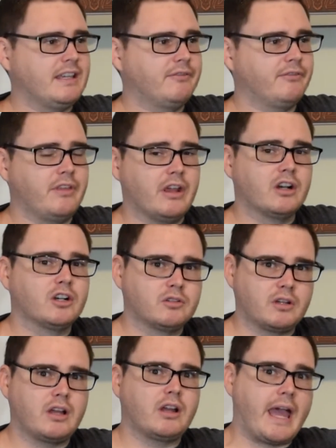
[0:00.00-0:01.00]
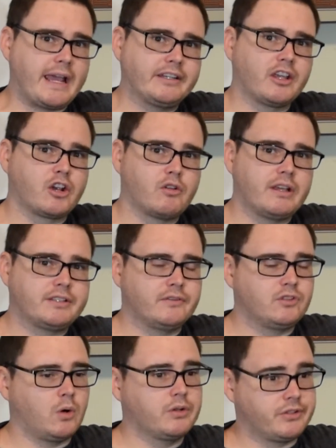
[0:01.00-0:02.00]
If they're acting
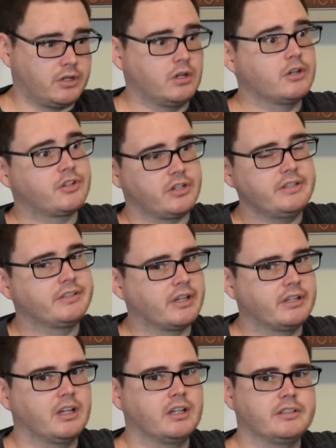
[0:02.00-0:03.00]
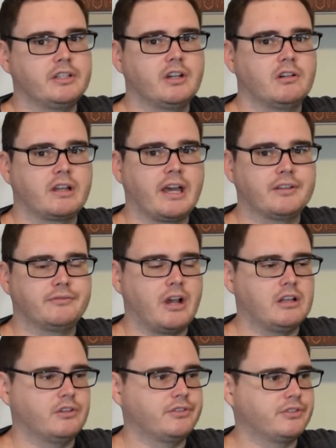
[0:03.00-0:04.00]
aggressive towards her, she's gonna, kind of
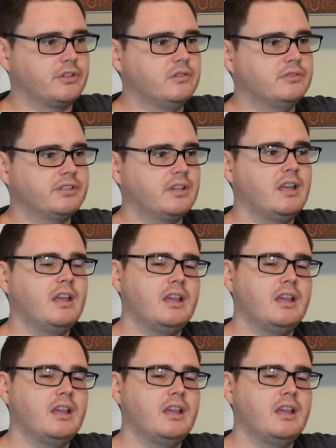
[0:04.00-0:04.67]
follow suit.